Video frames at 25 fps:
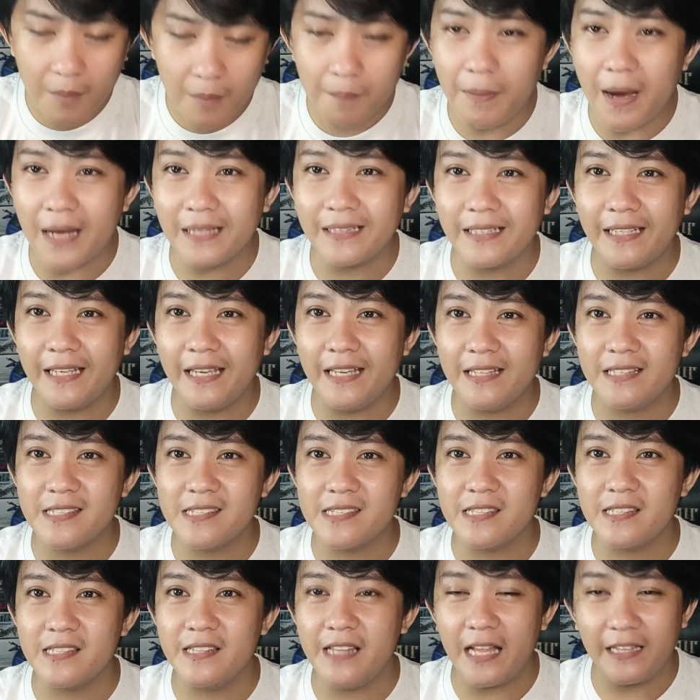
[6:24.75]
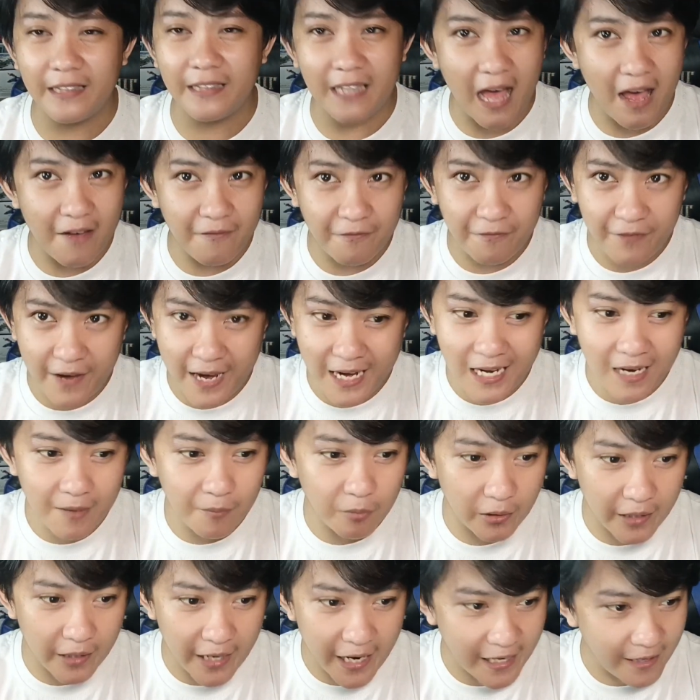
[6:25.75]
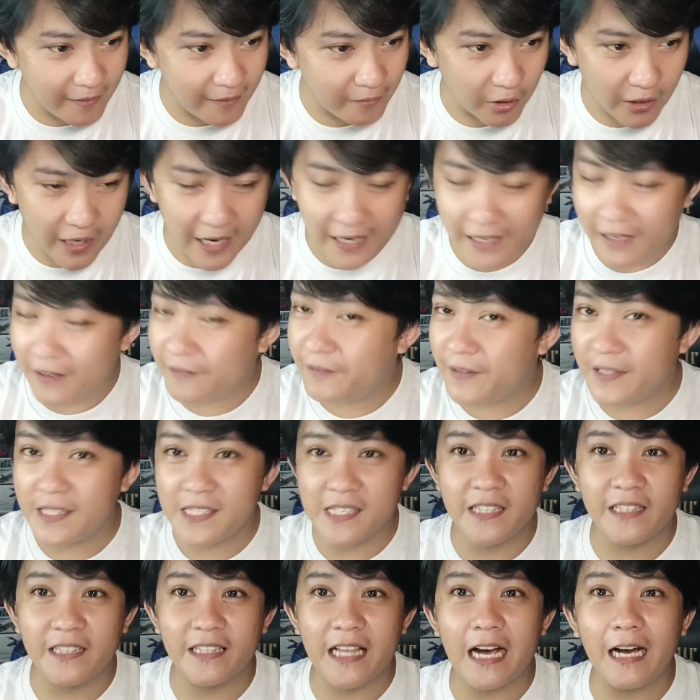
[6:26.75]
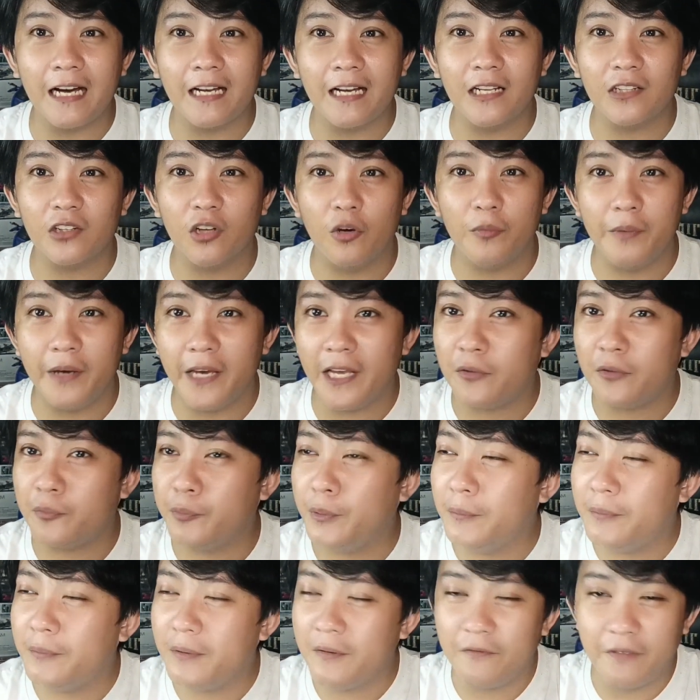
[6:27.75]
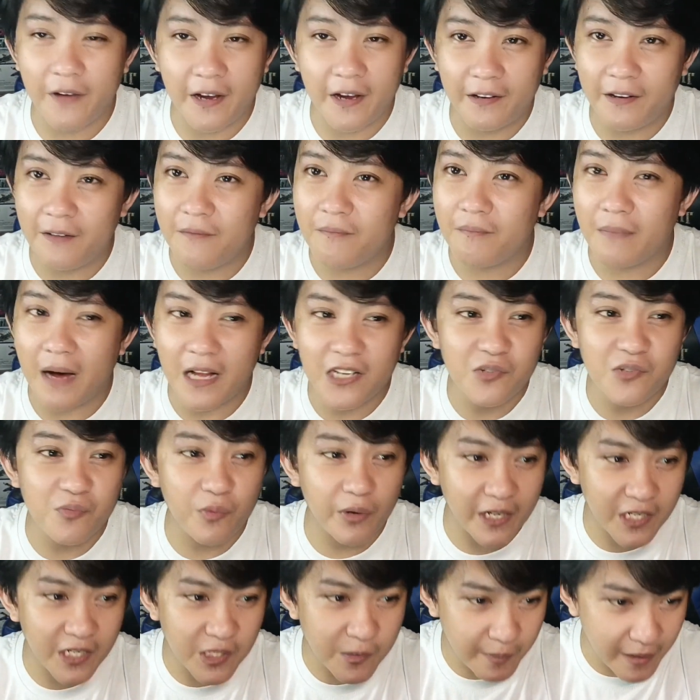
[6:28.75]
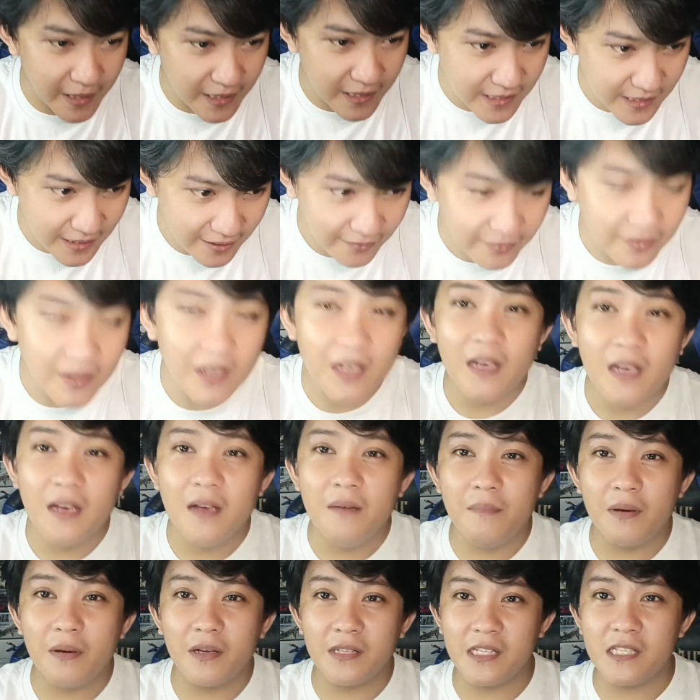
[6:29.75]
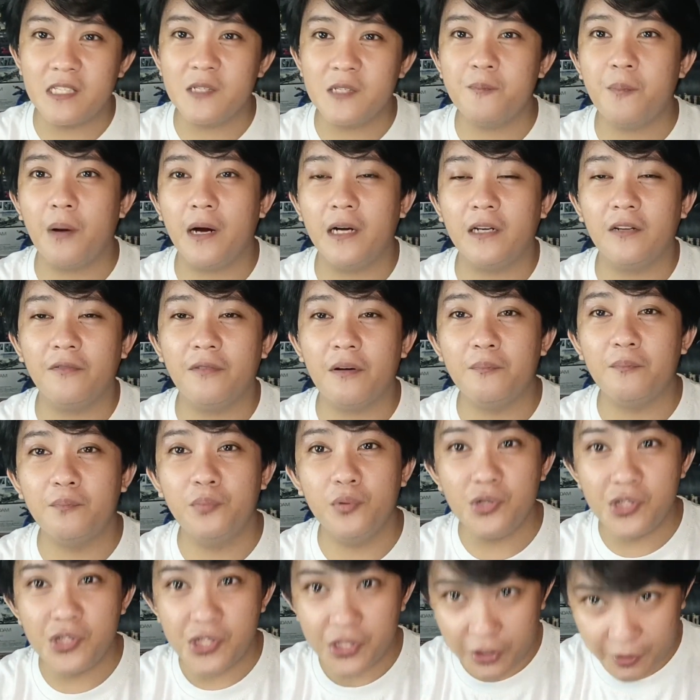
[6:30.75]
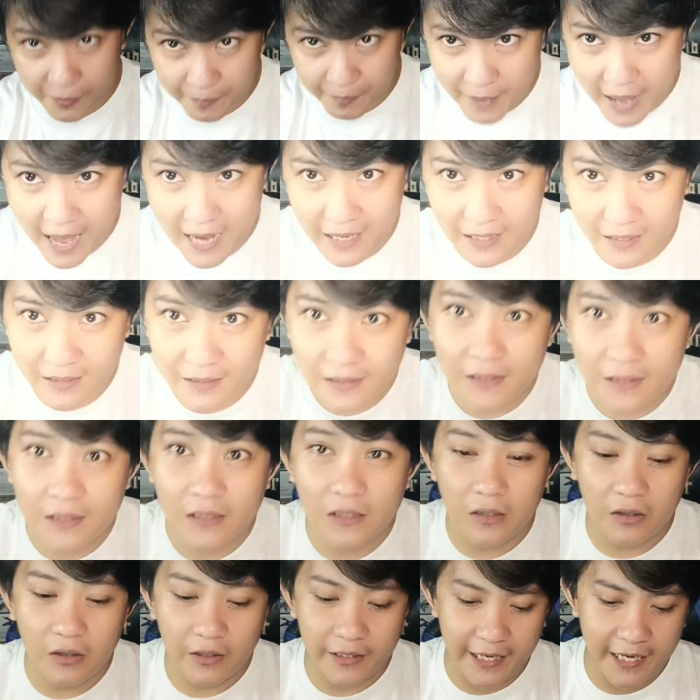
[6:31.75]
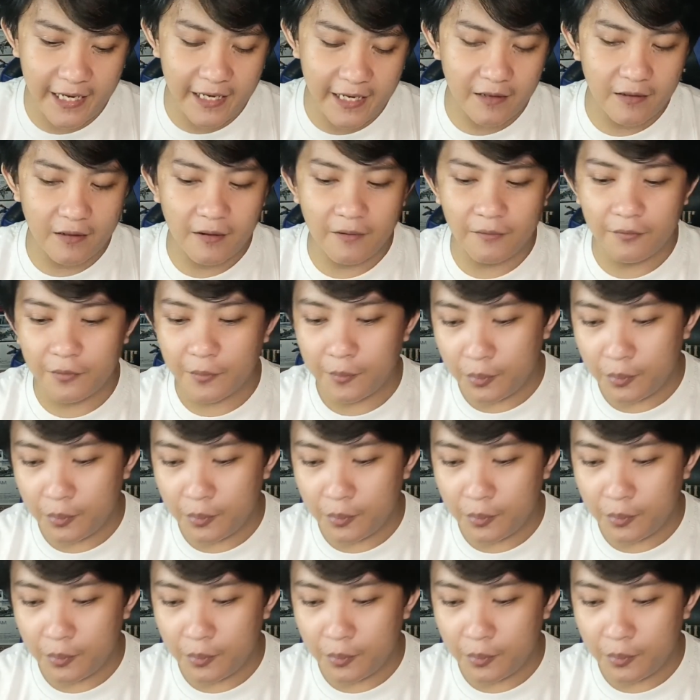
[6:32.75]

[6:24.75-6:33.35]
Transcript: but it's not available anymore. And if it's in Takara Tomy, it will be very much more expensive because it's part of a booster pack. Okay, a